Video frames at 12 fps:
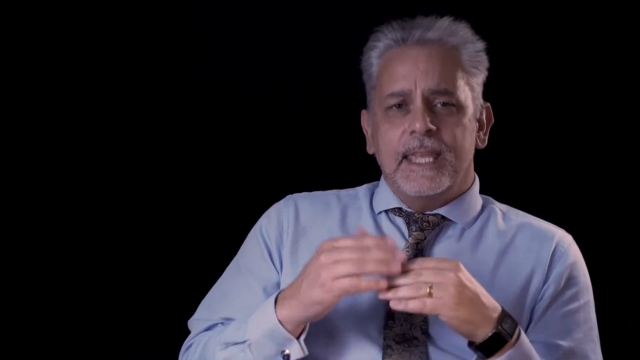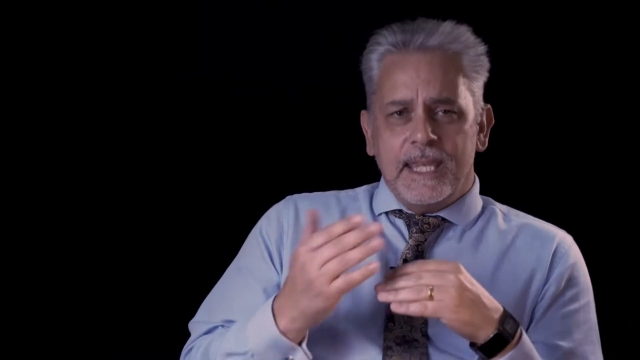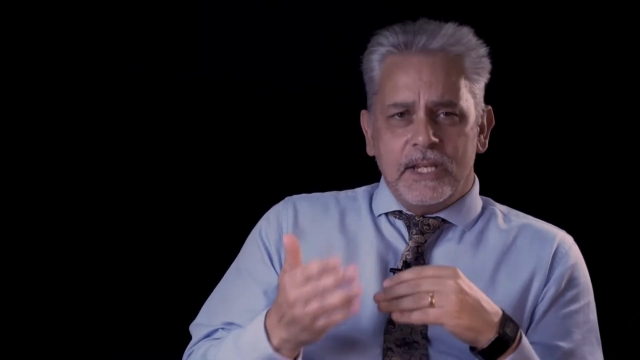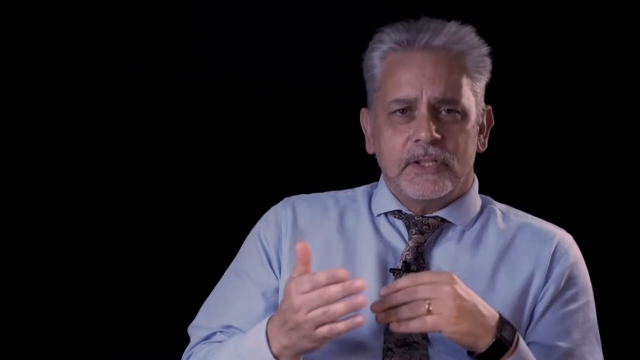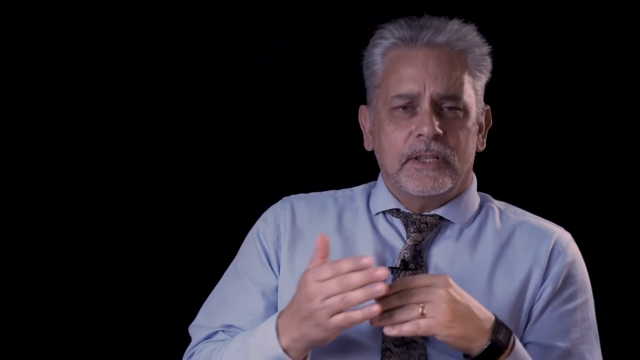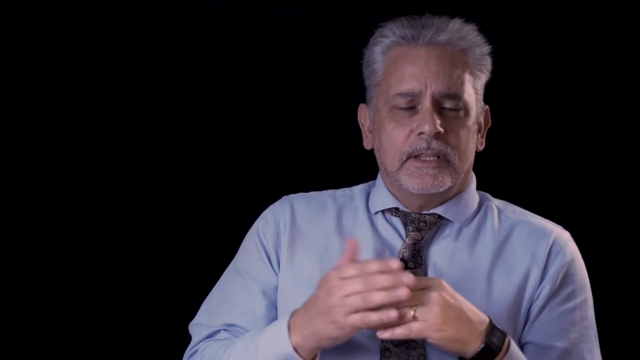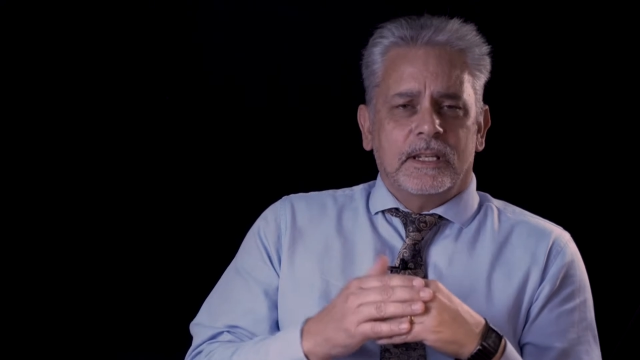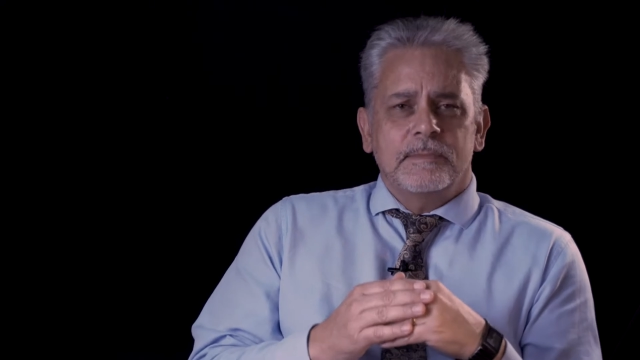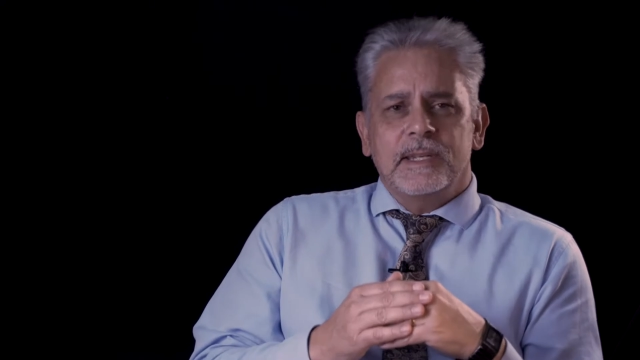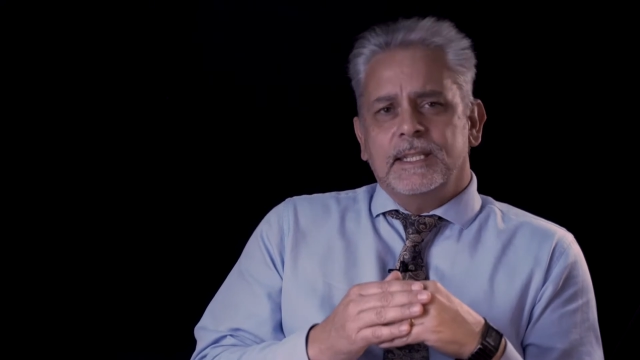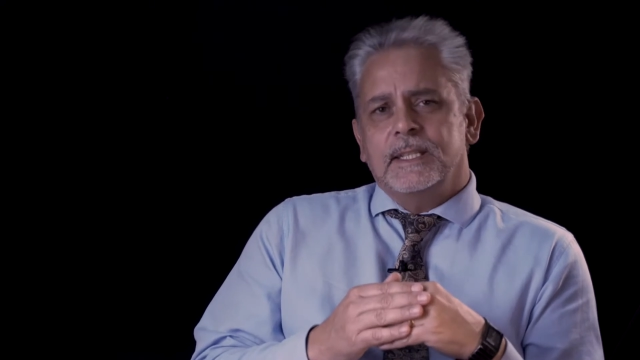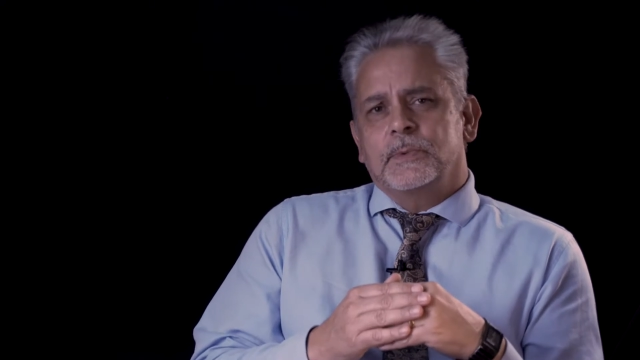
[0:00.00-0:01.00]
Each of the
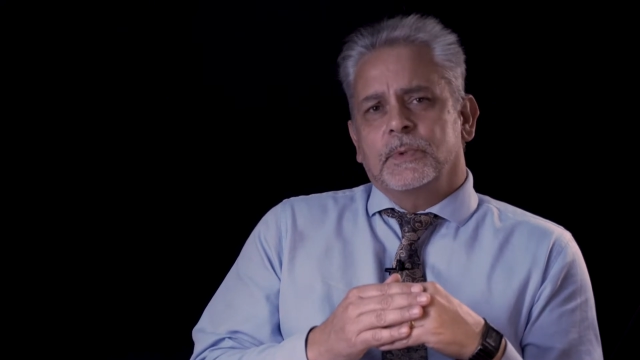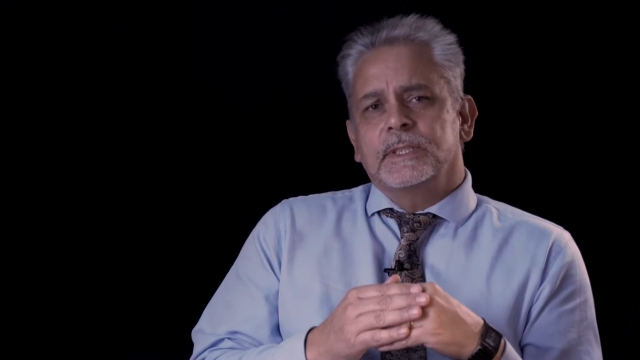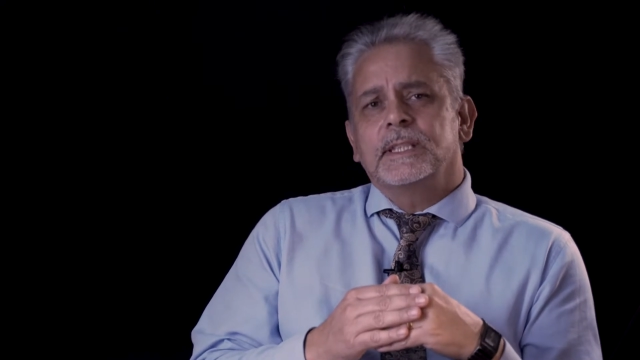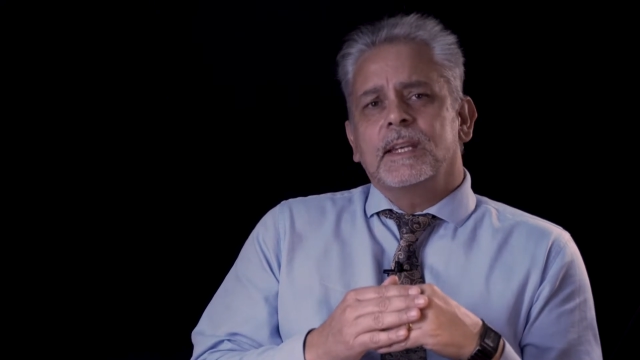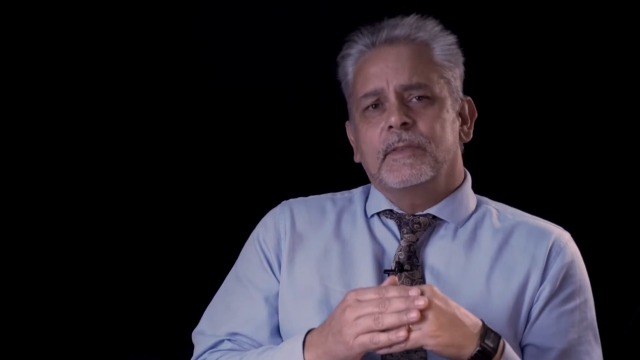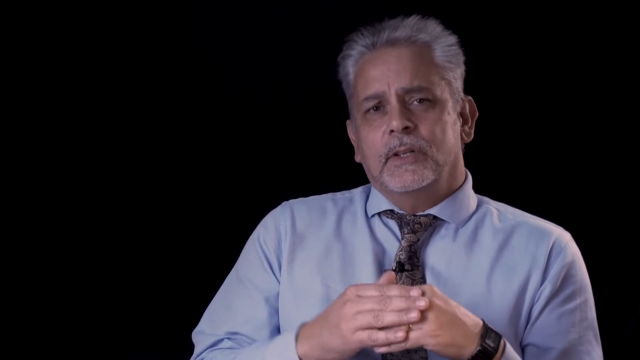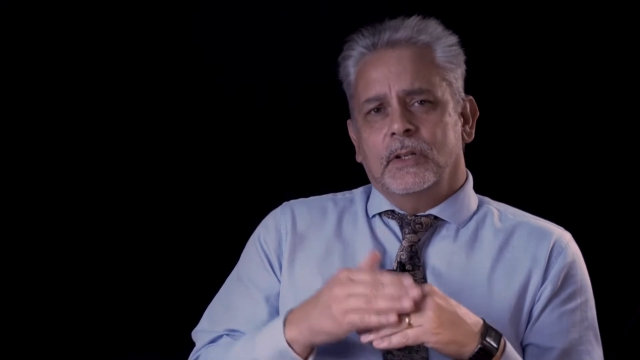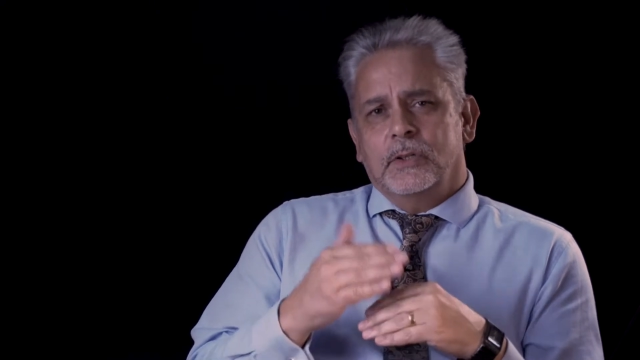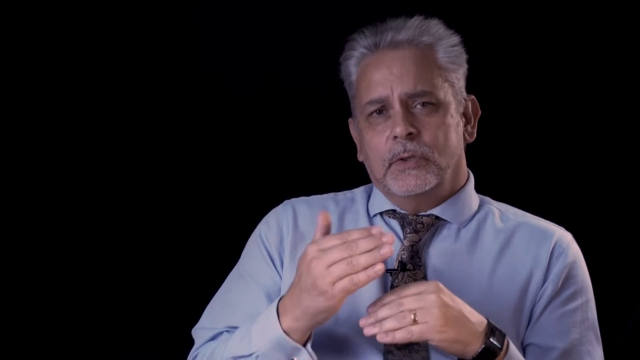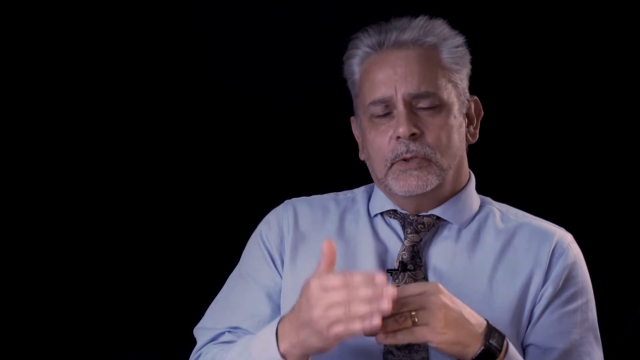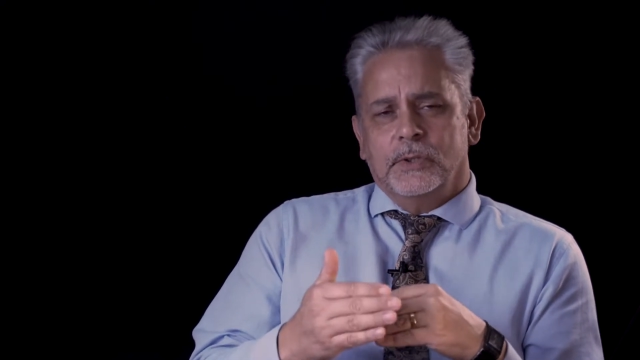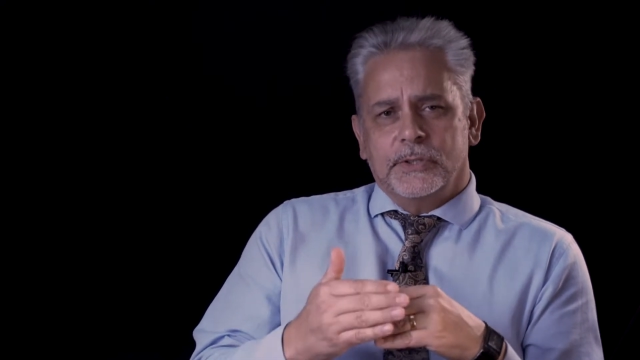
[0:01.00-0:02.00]
committees was given a
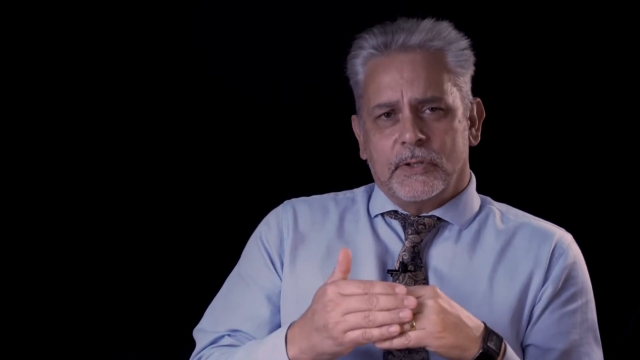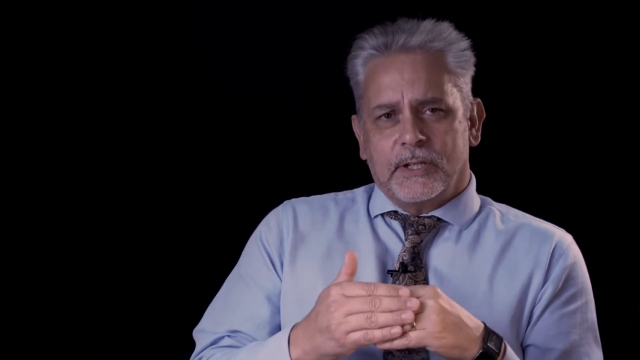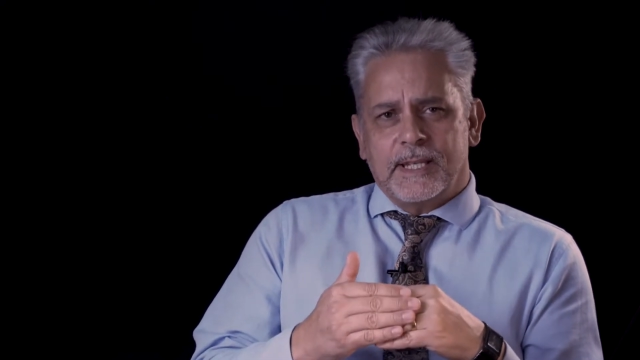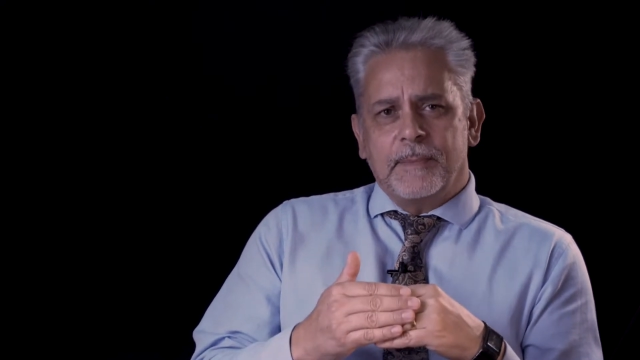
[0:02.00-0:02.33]
Google Doc